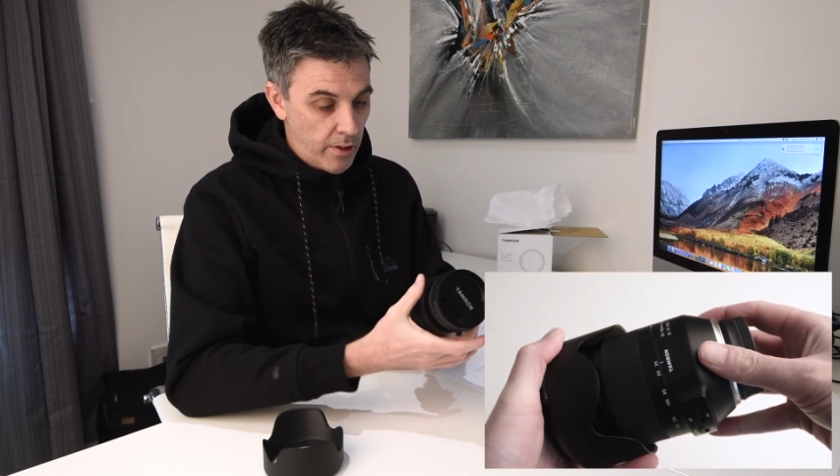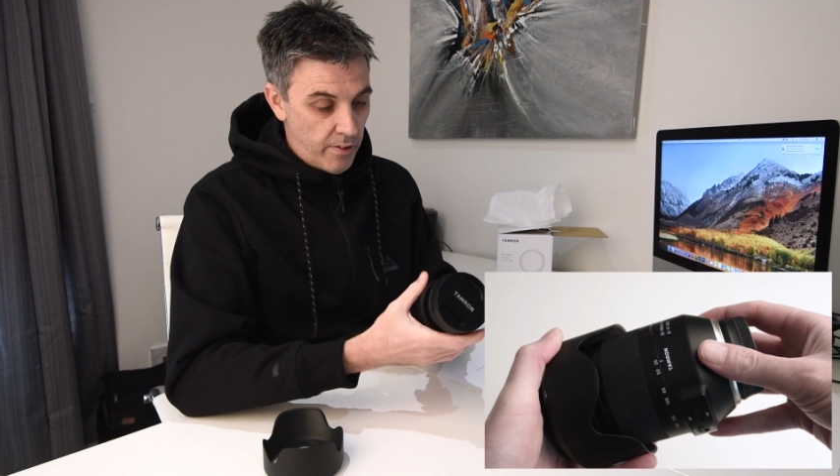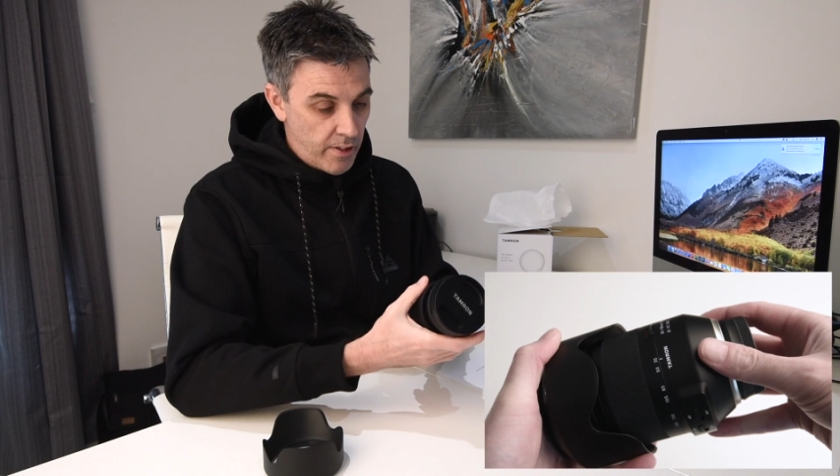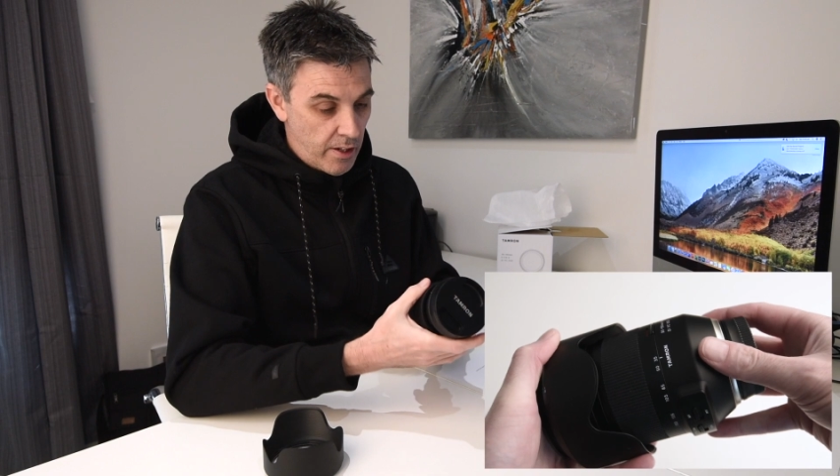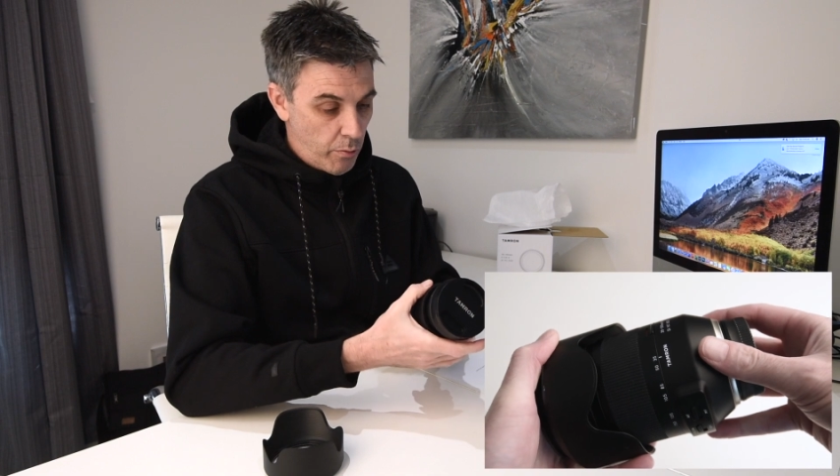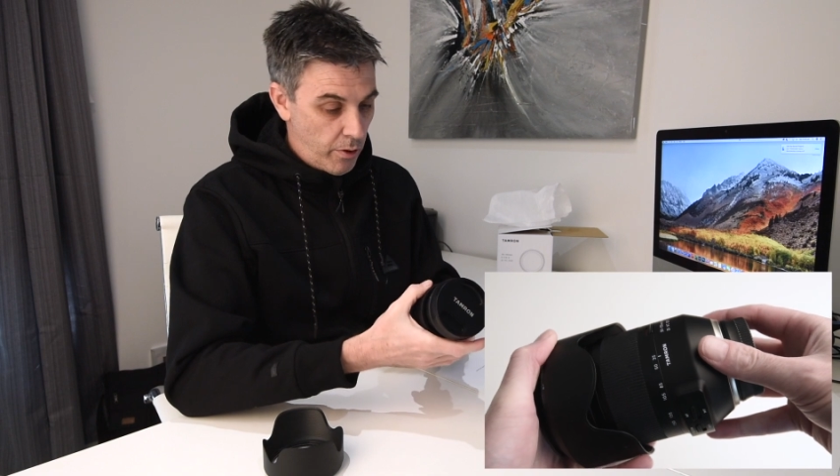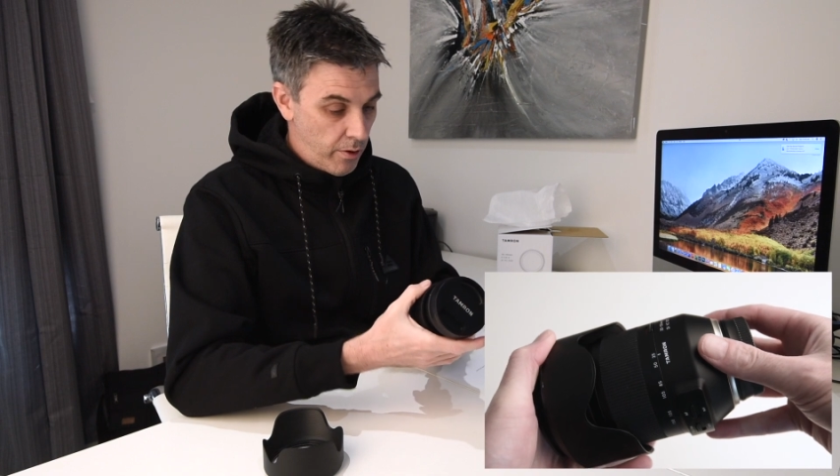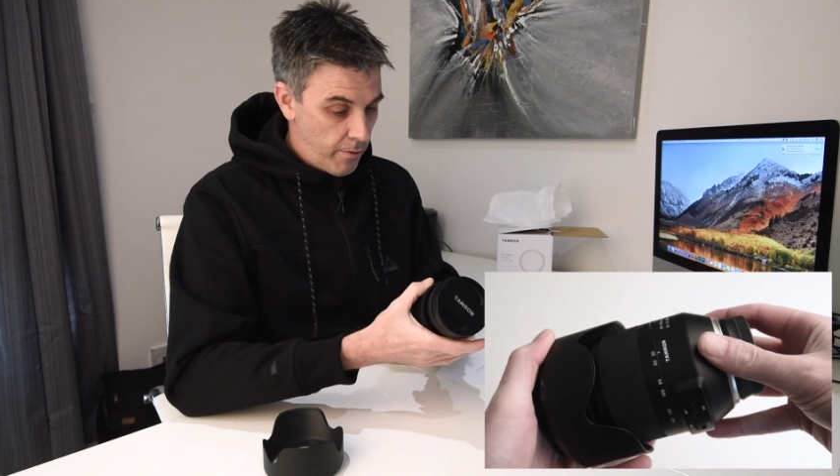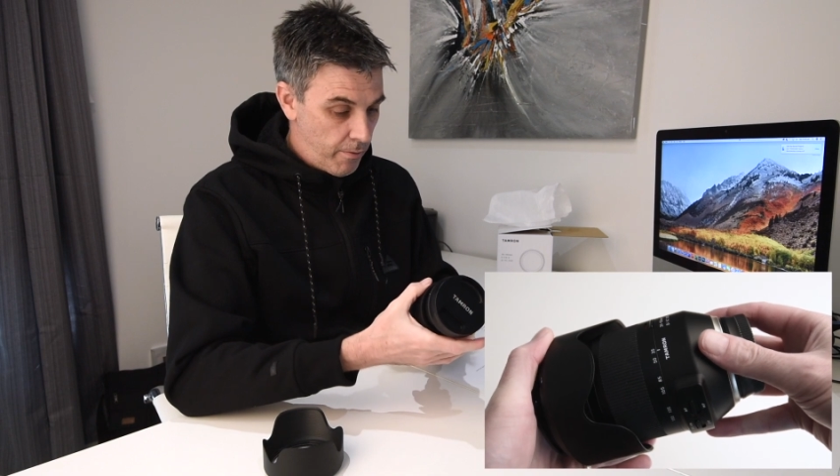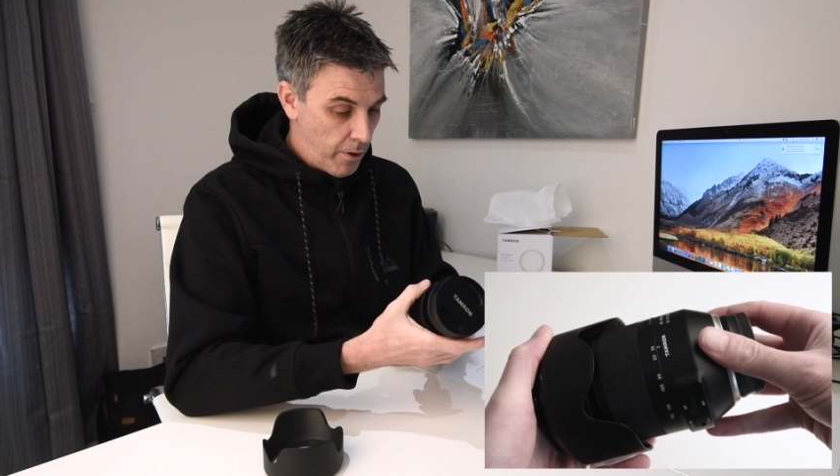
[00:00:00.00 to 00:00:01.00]
and same
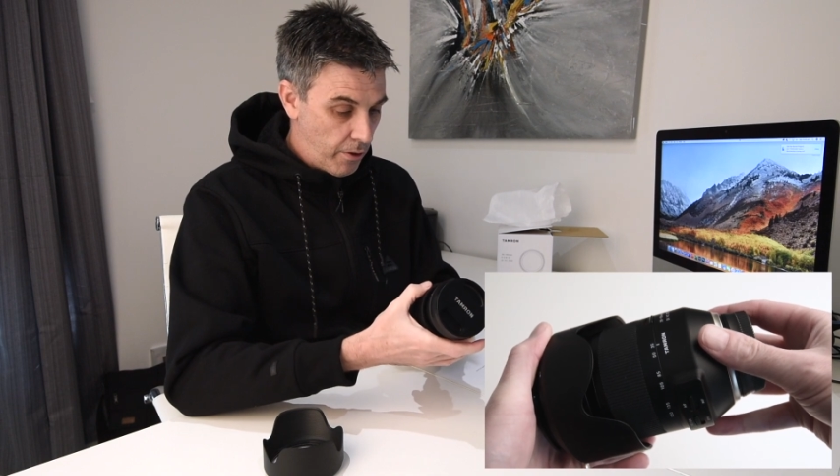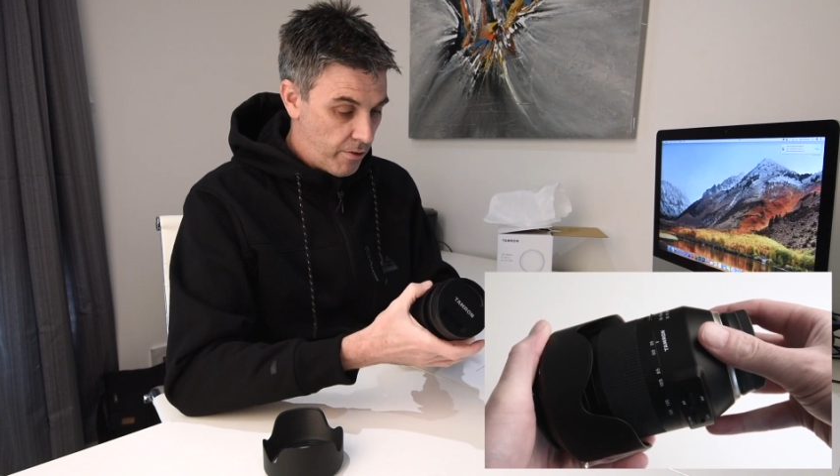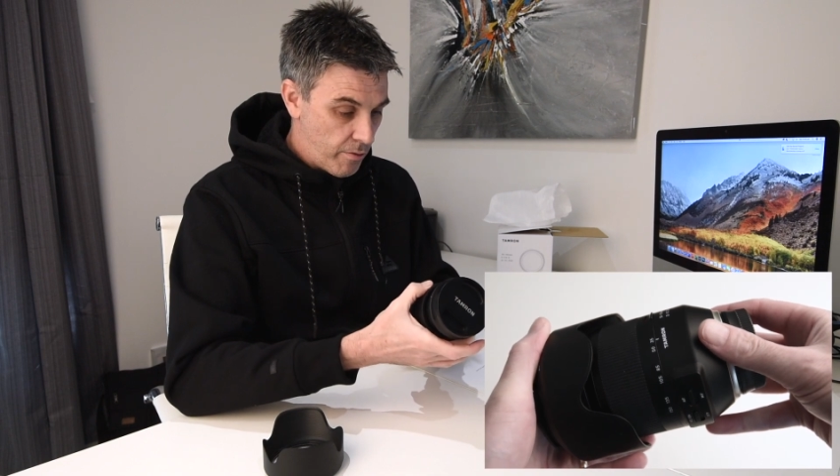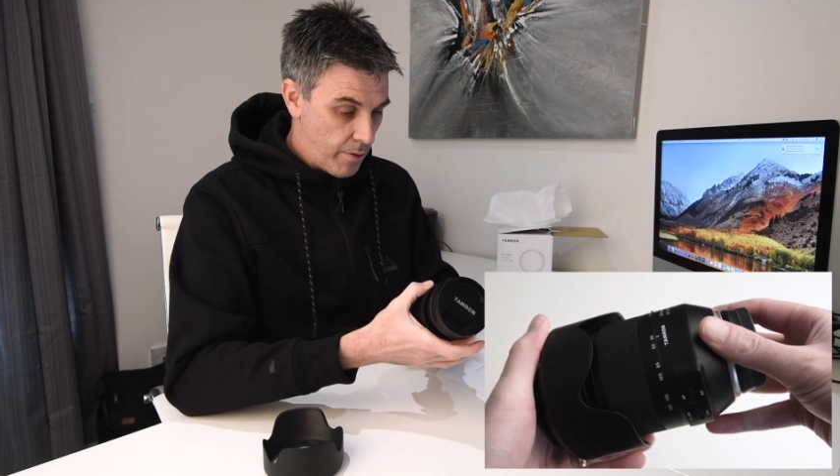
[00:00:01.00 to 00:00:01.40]
with the focus